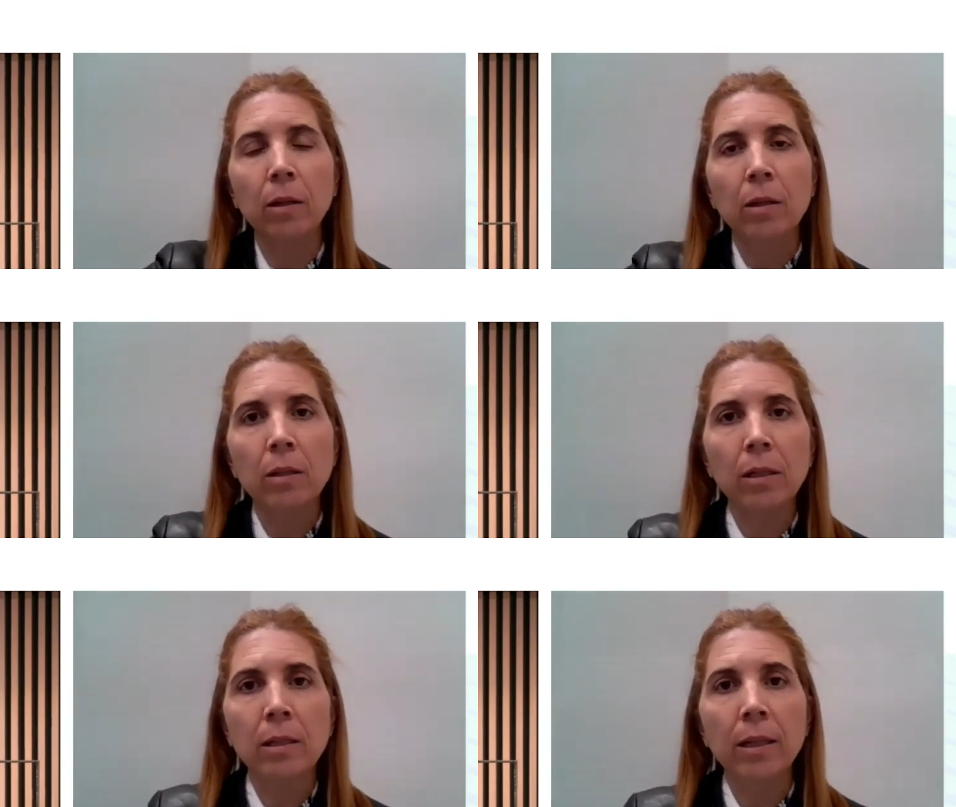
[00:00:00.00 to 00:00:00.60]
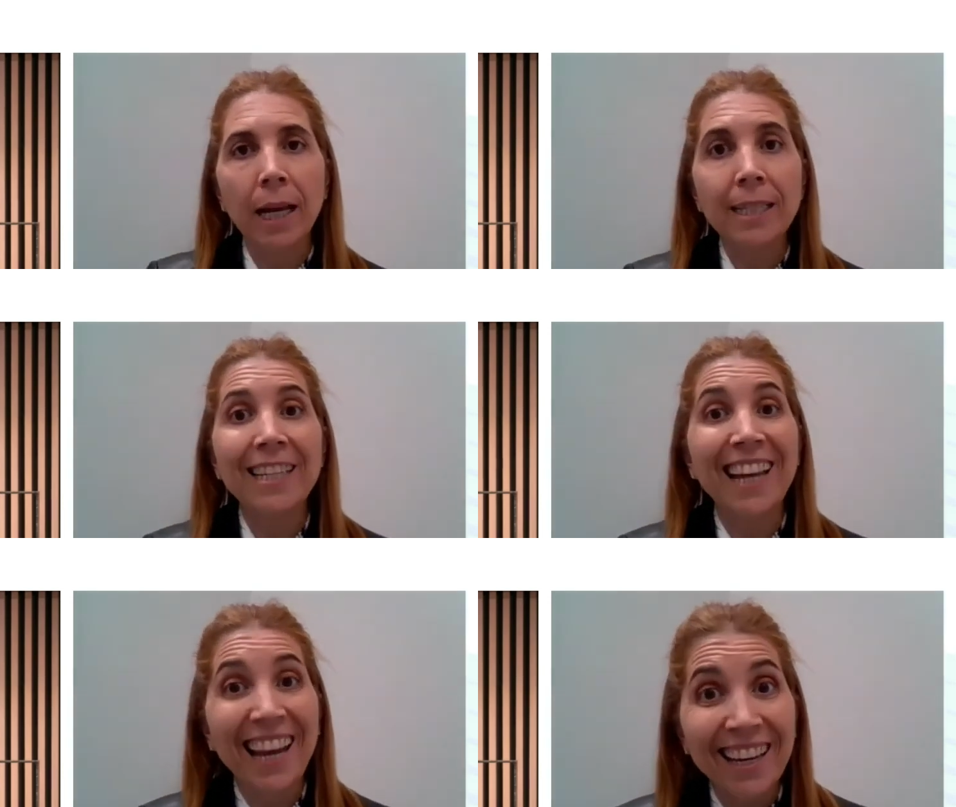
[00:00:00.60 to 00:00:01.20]
since the
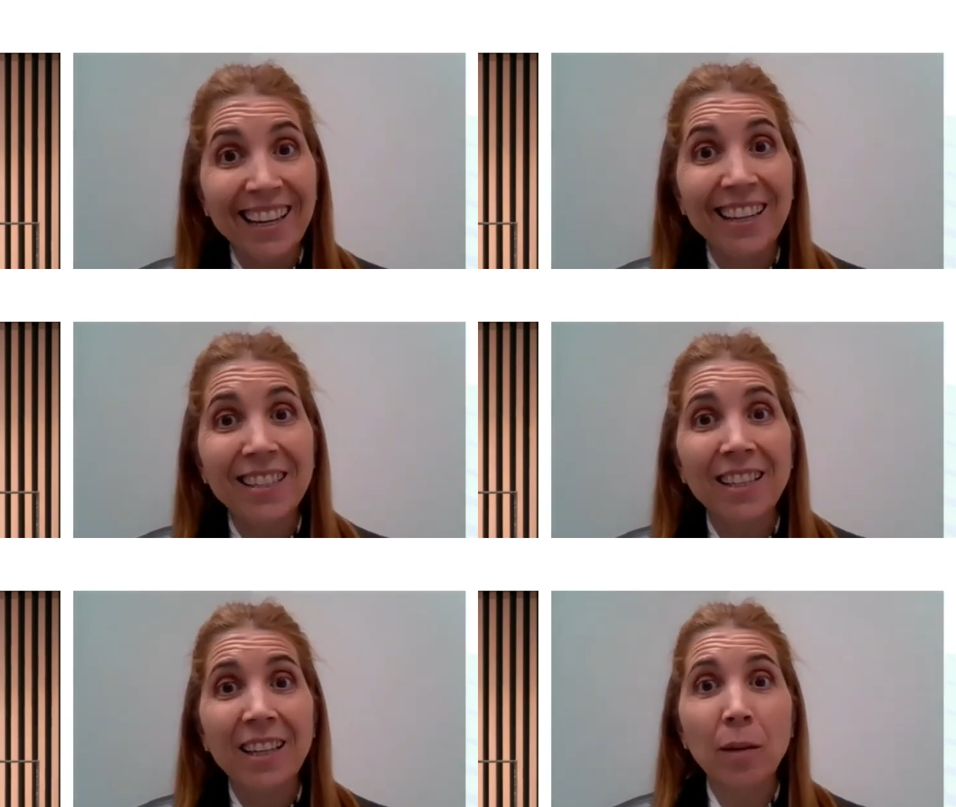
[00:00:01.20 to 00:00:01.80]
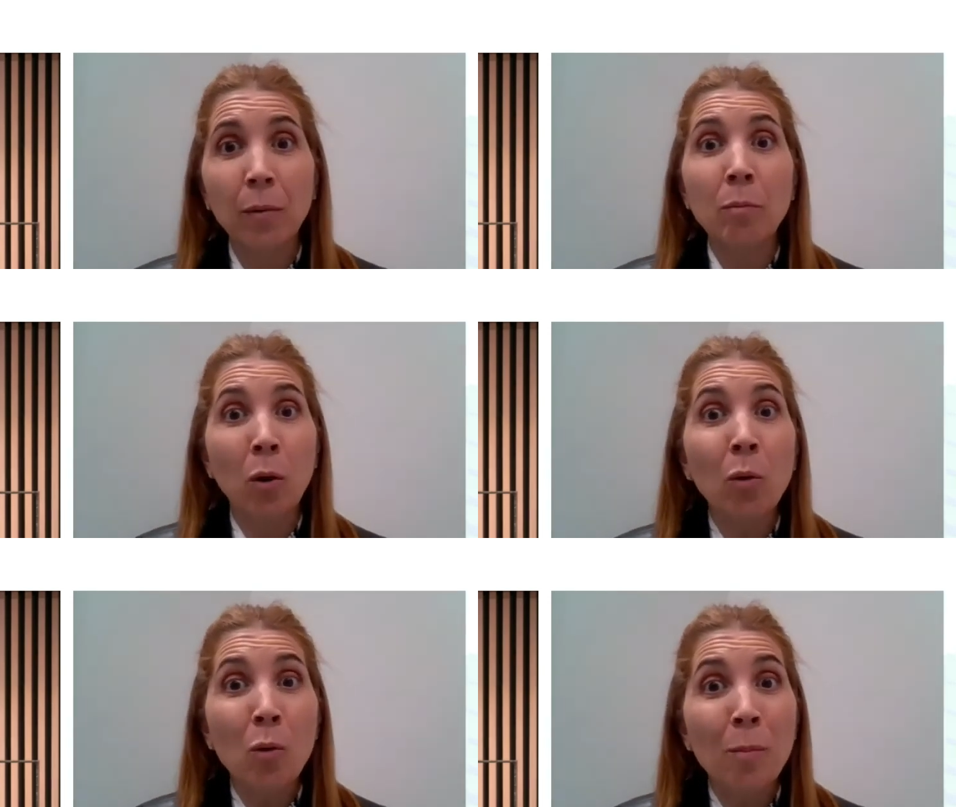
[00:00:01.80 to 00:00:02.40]
1980s. There were
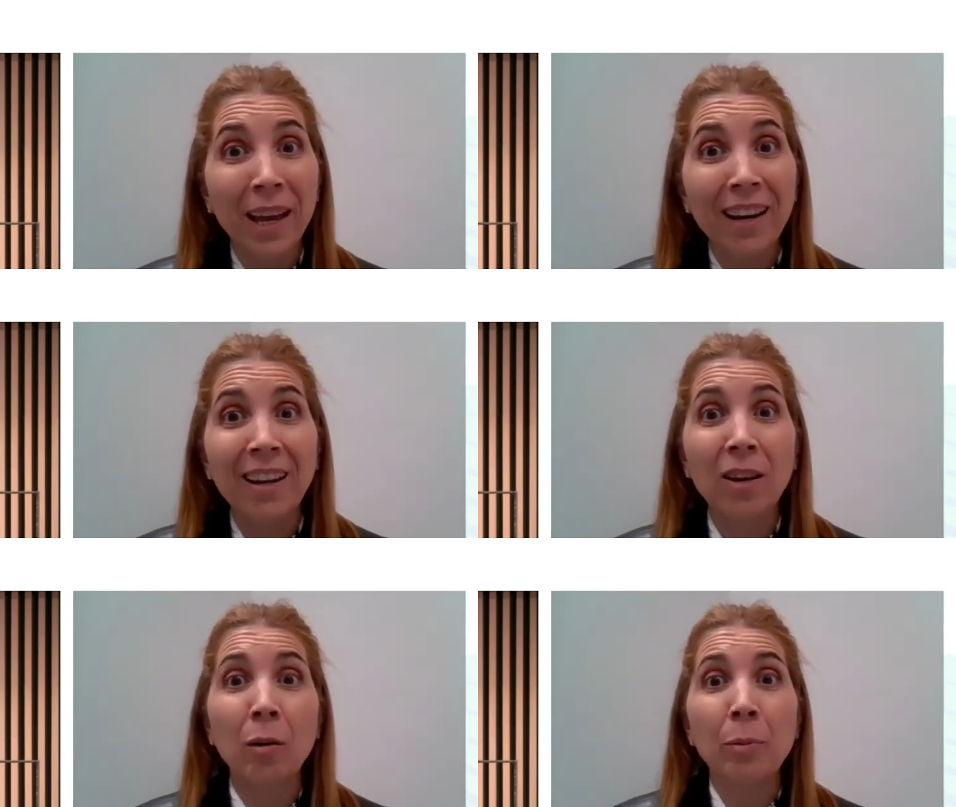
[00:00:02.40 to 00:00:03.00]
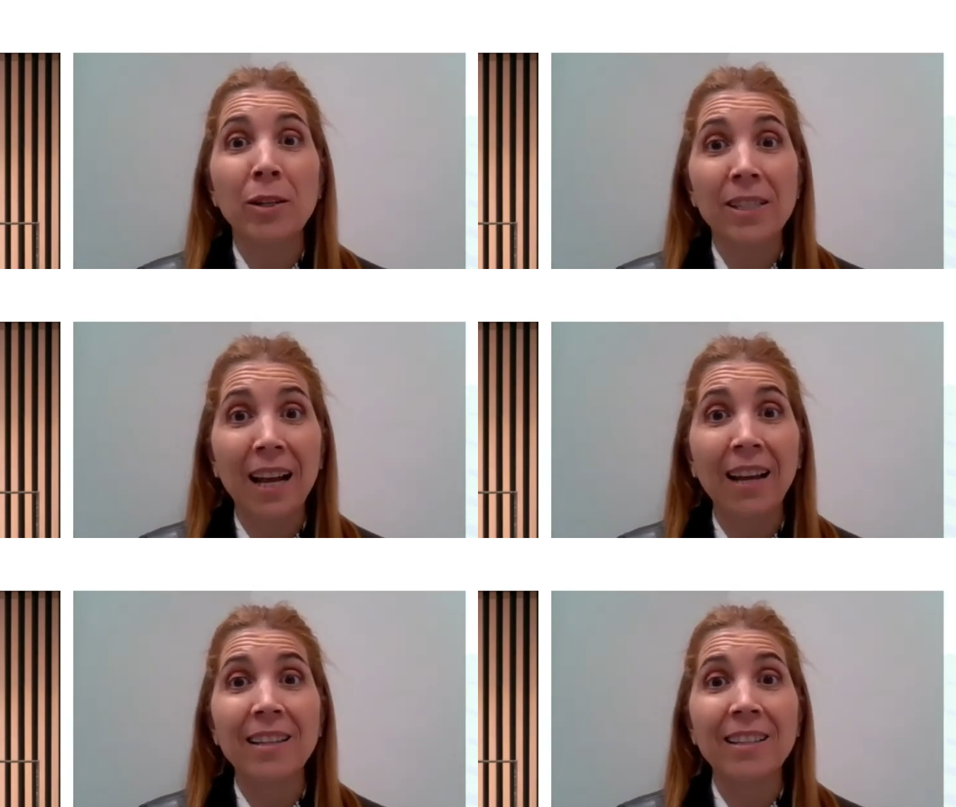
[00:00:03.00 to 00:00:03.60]
more women in computer
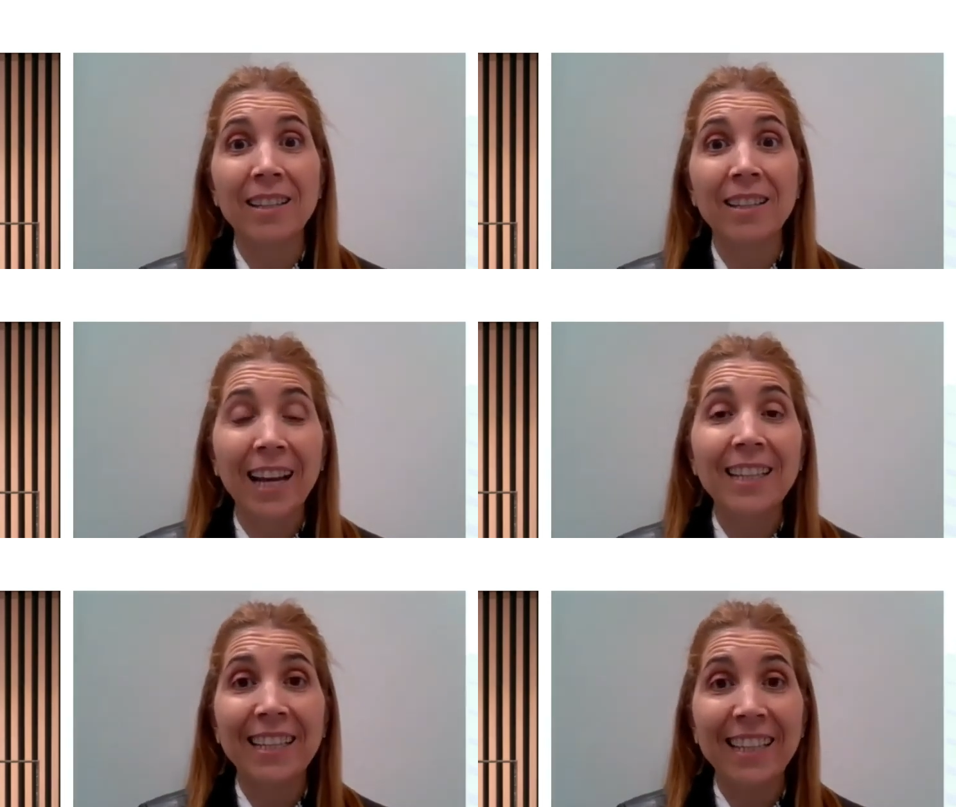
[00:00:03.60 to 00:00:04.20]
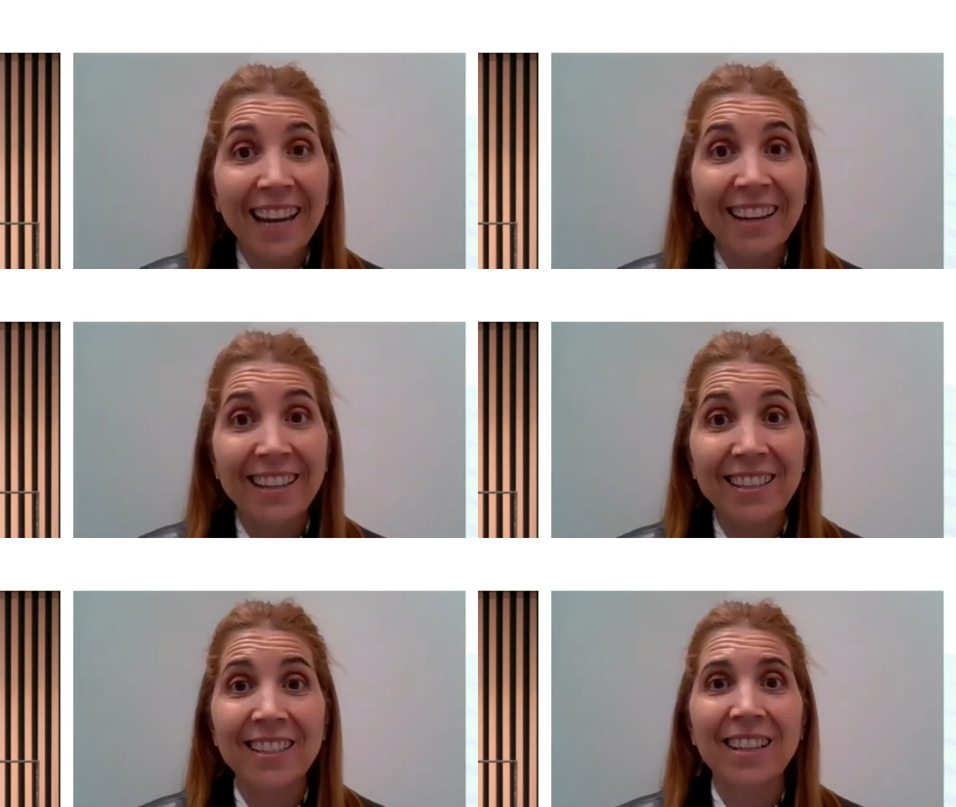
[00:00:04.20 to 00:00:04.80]
science in the
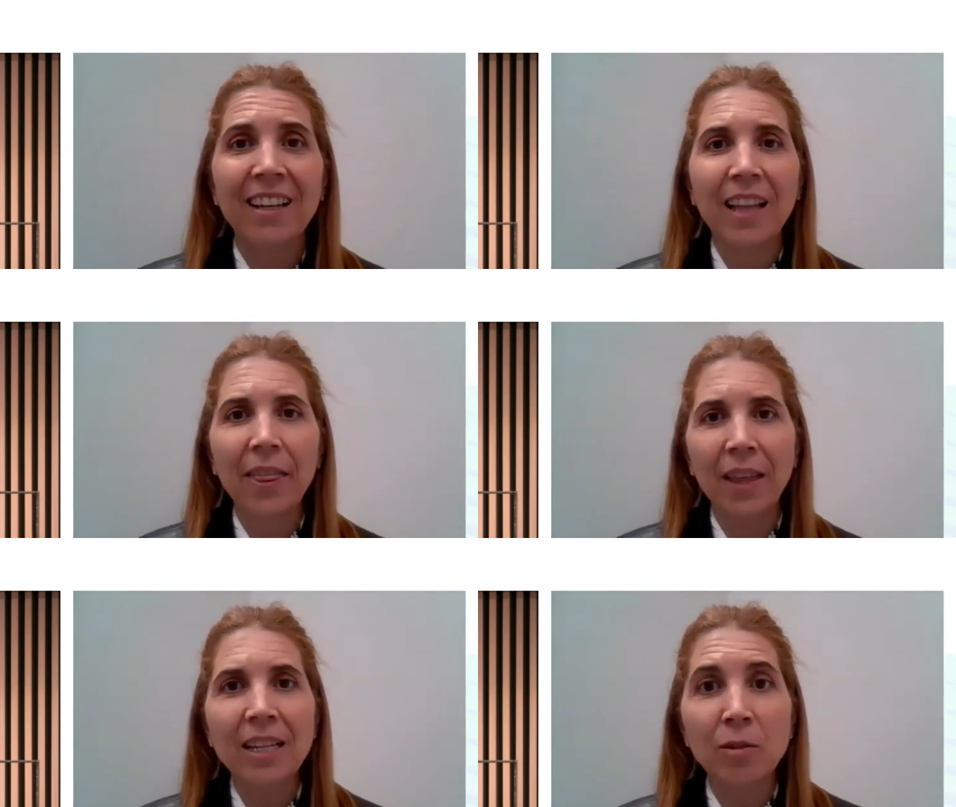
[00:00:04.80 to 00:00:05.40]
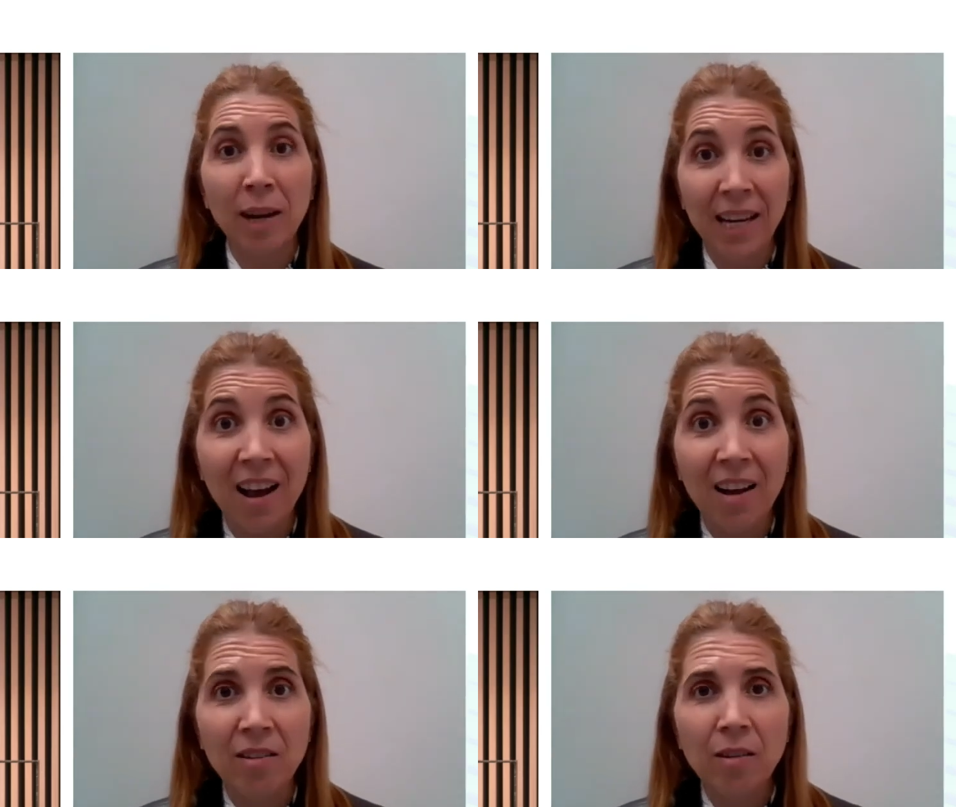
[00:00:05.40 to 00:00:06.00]
1980s than there is right
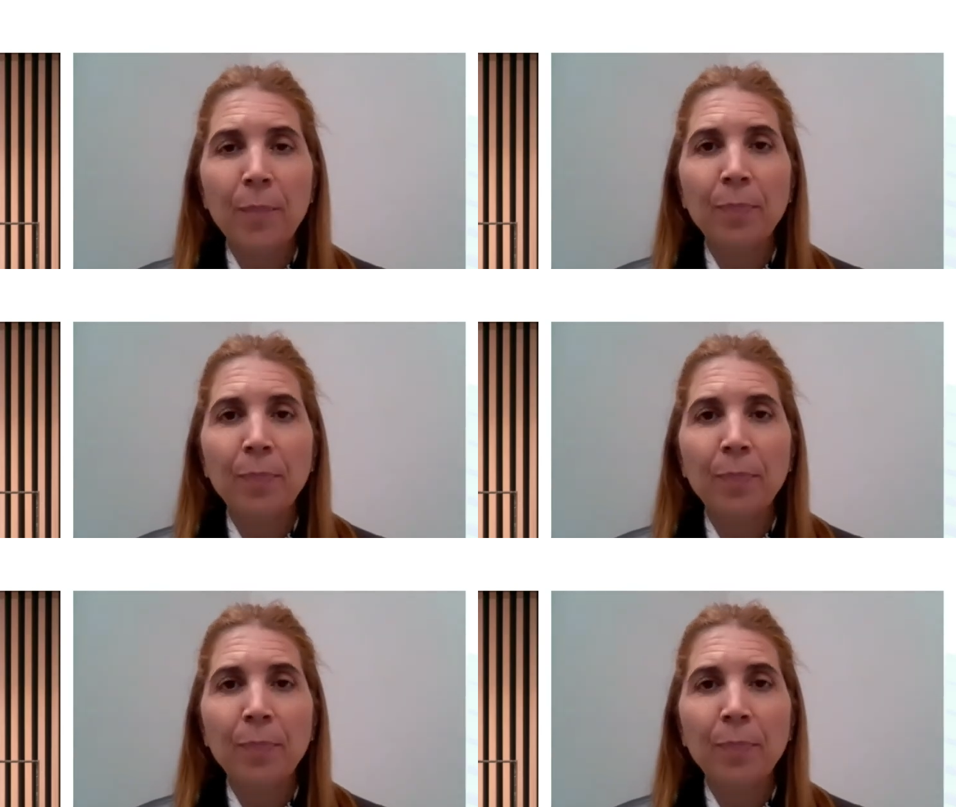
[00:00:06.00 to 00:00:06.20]
now,